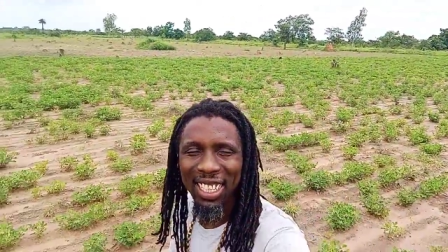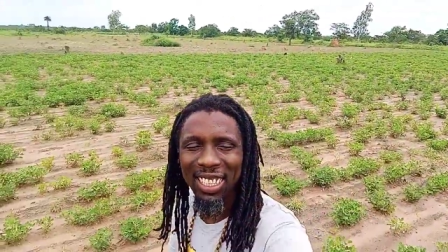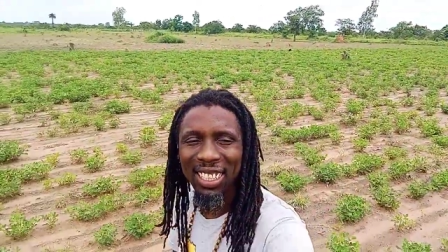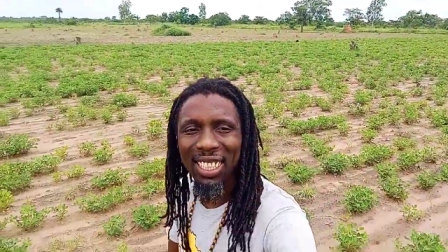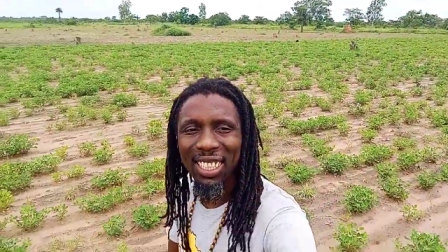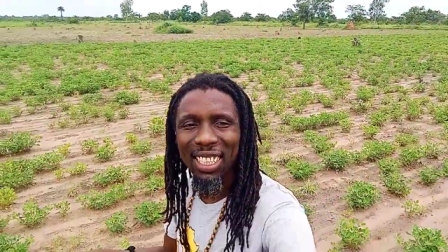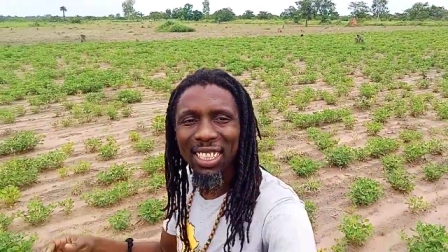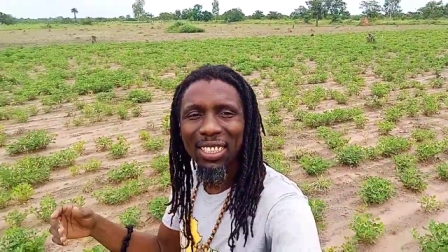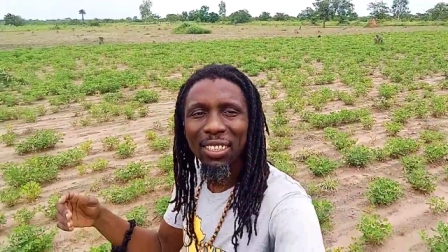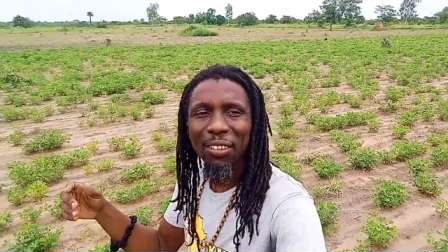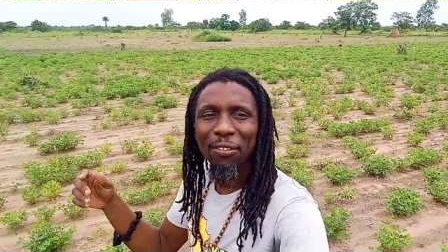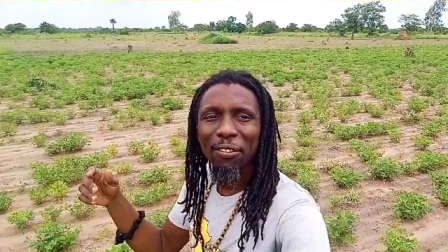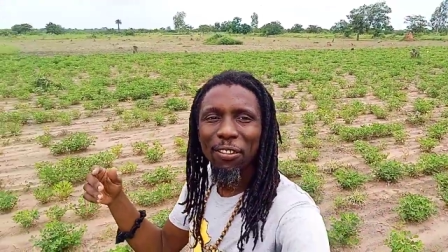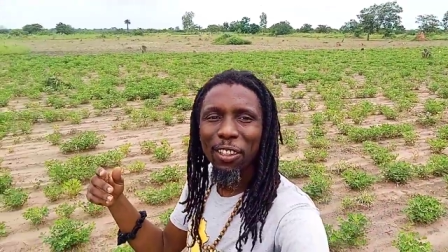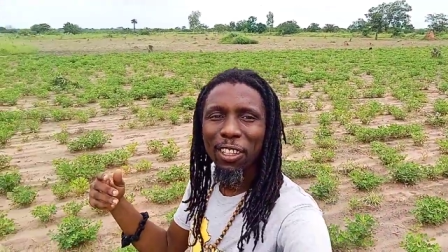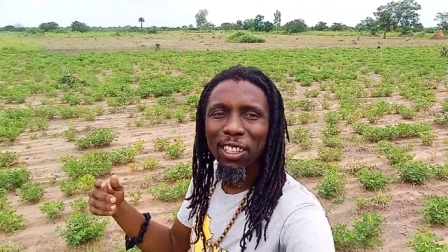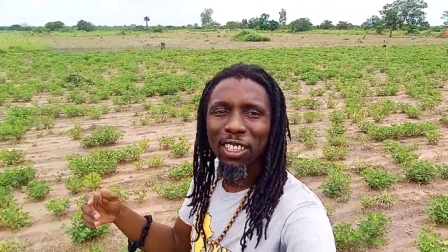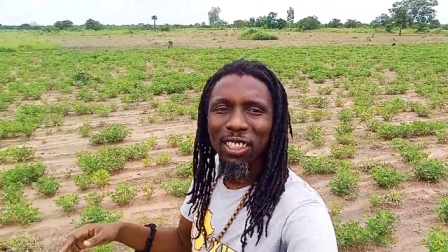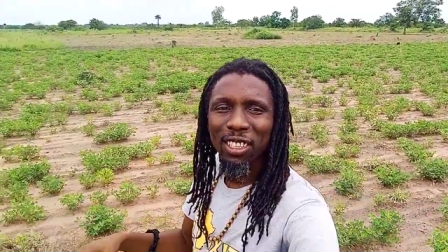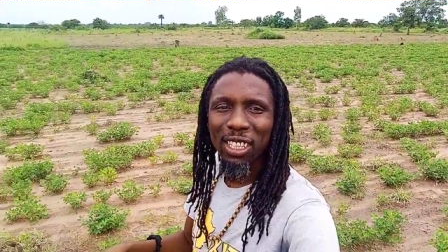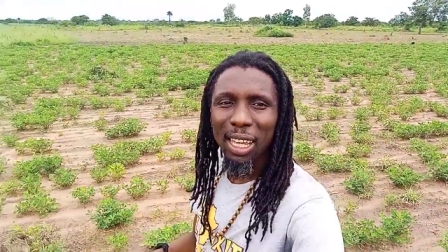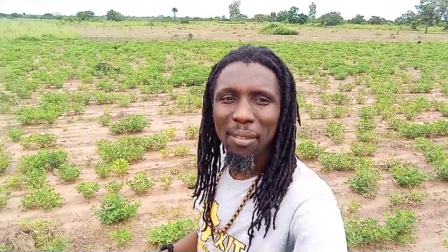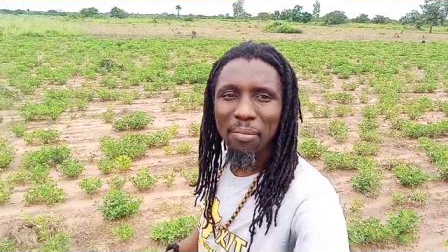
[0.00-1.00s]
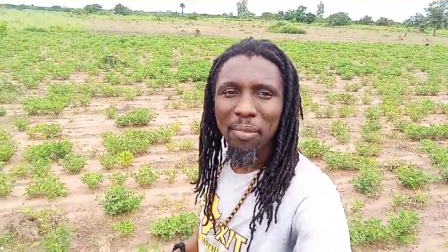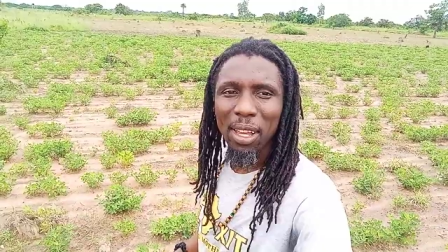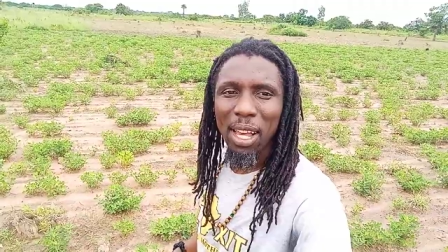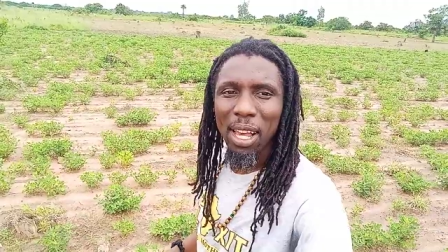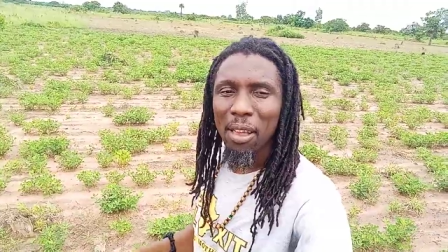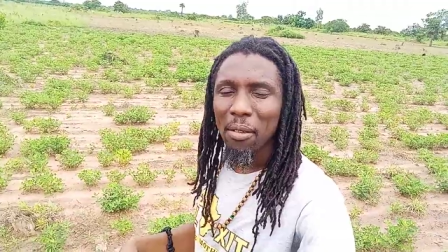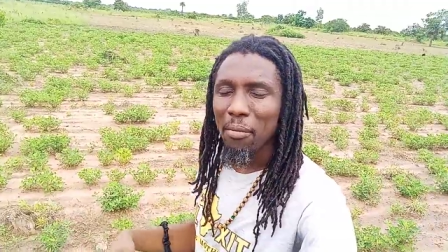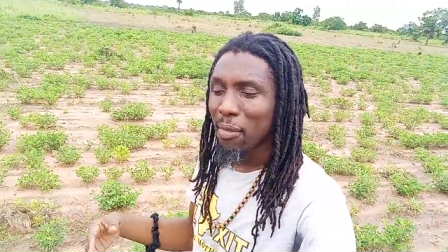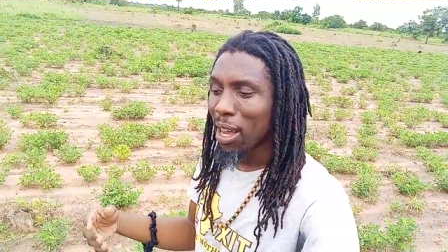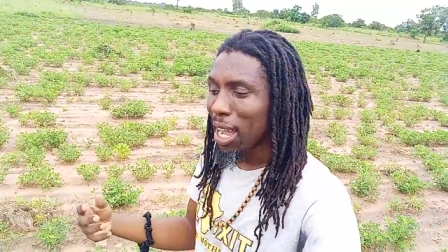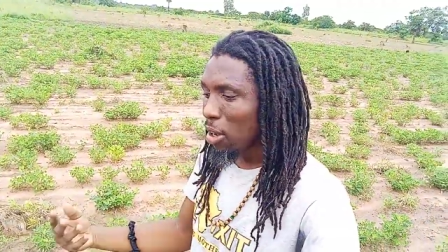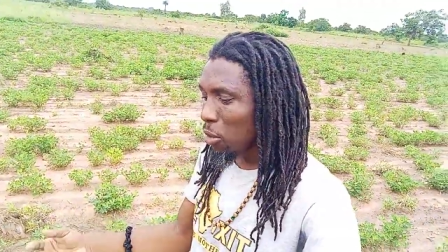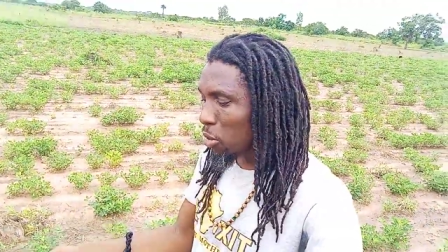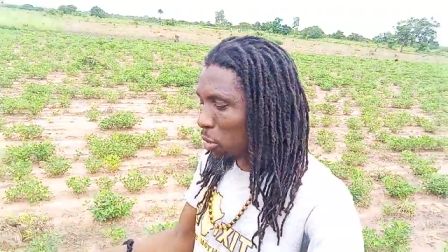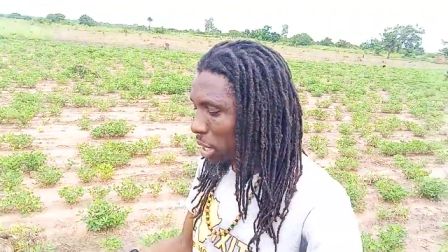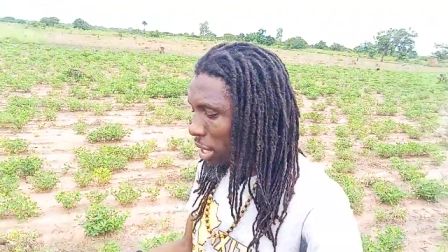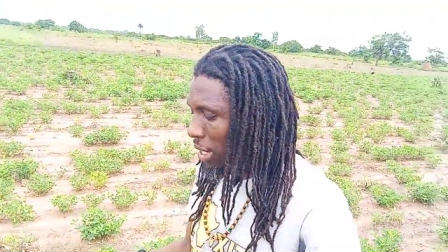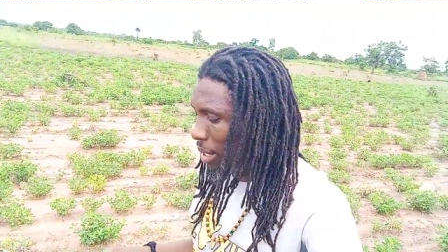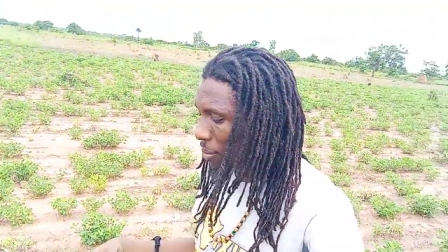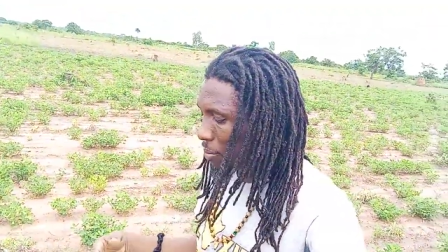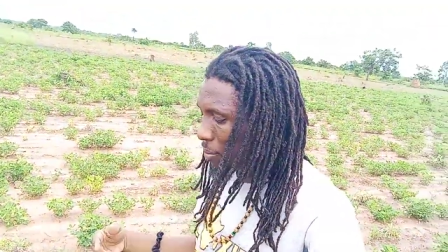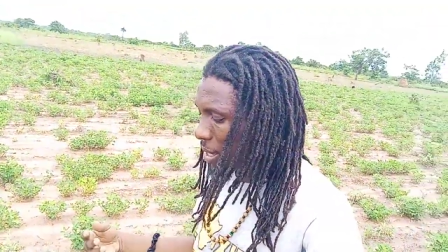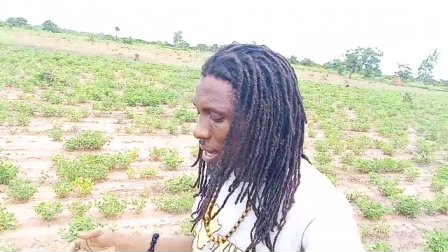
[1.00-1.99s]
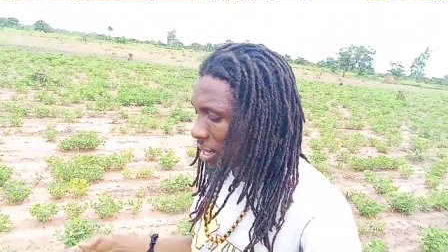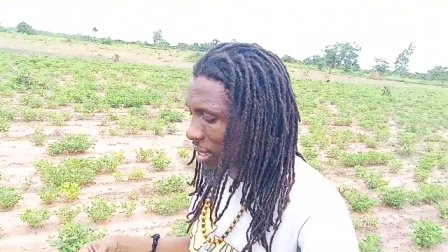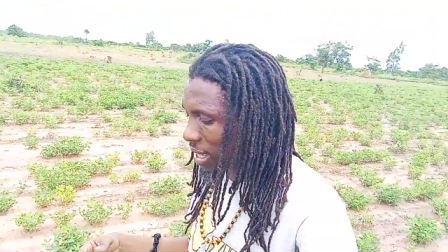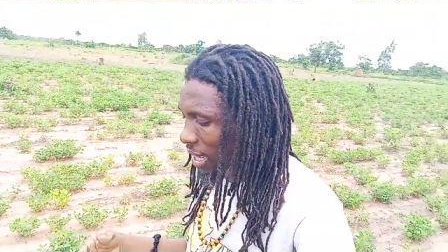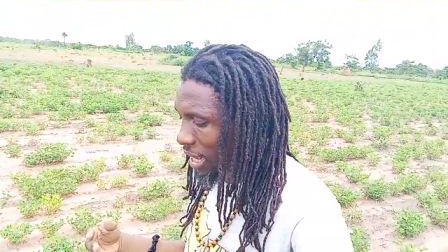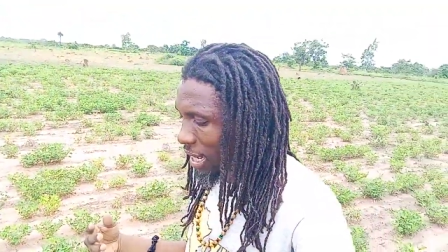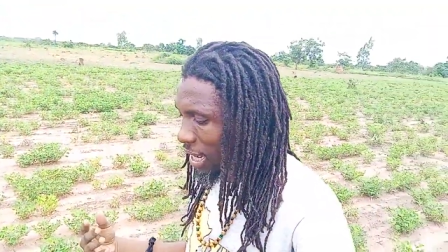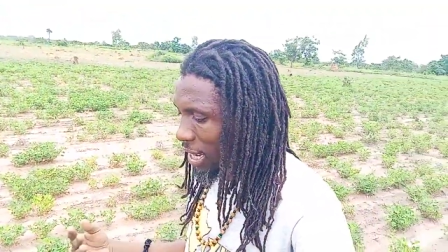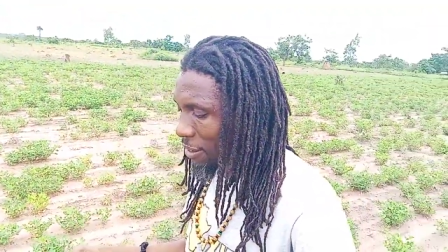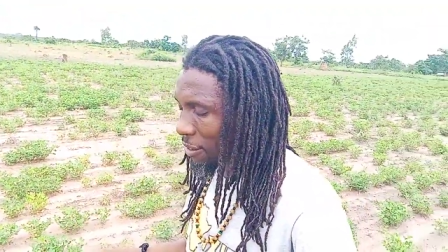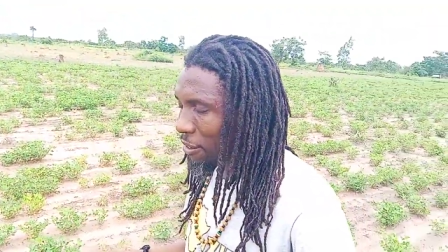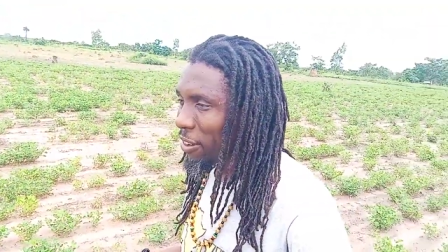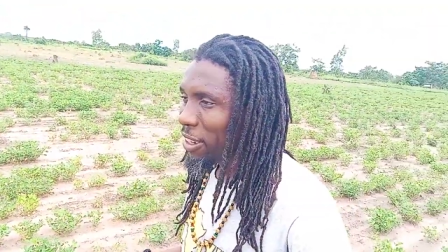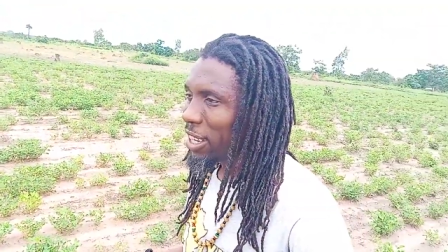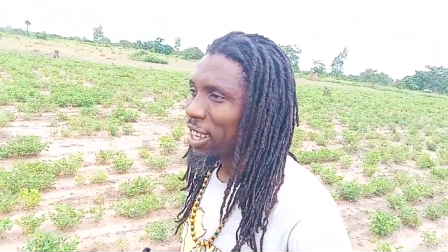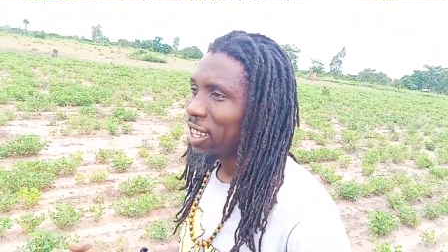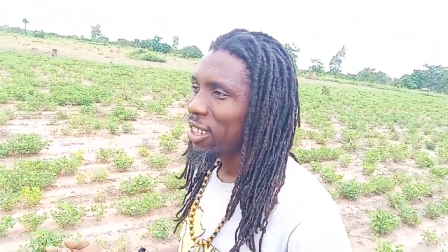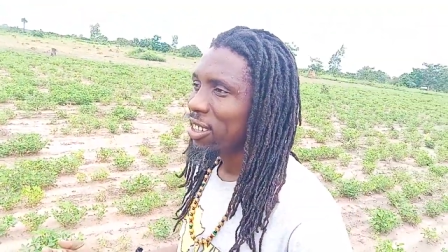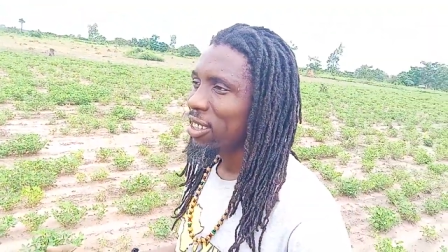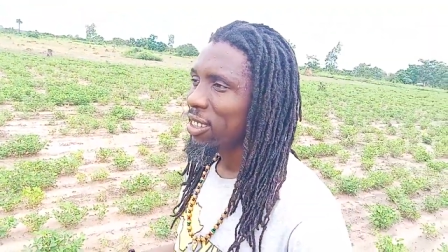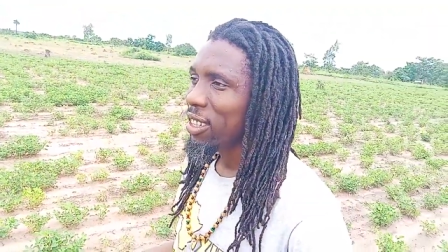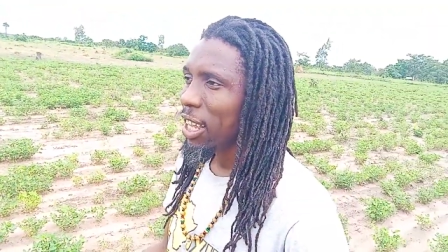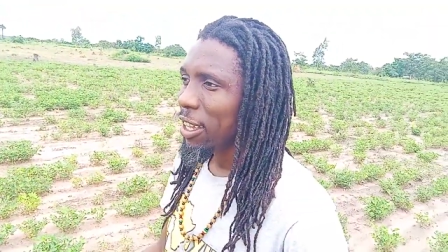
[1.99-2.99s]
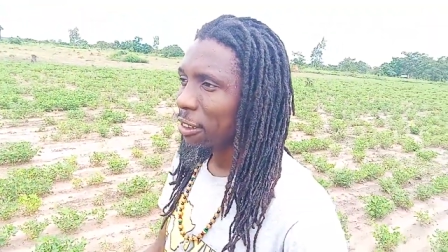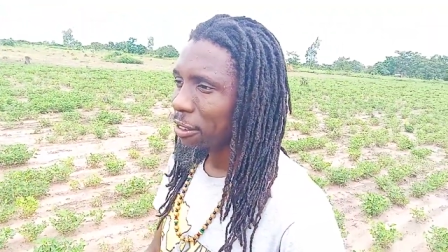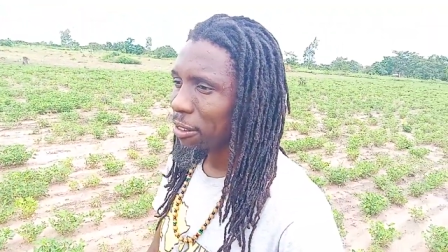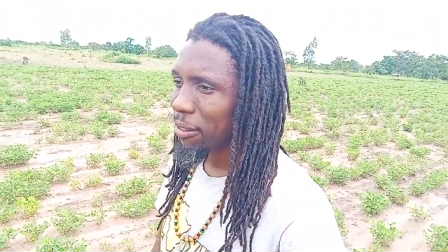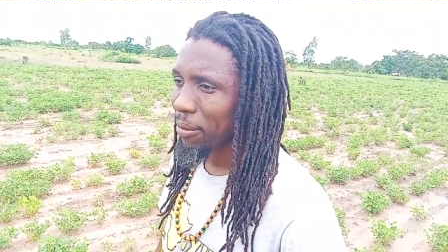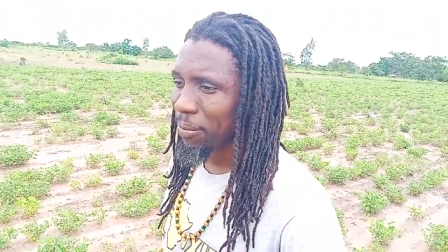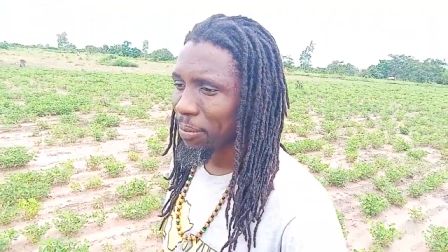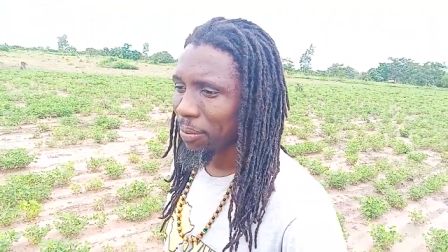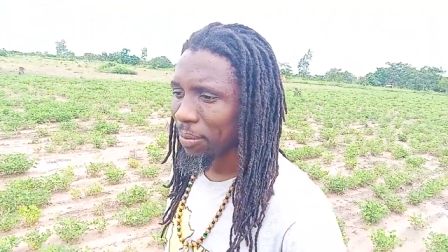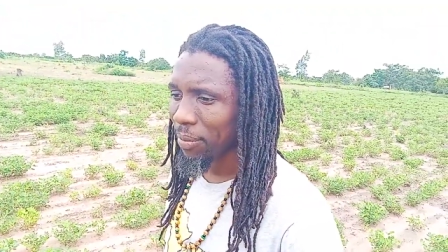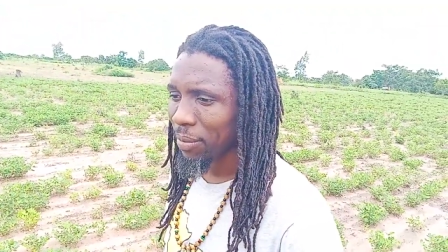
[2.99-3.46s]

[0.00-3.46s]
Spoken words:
This is the first step, by owning a piece of land for yourself.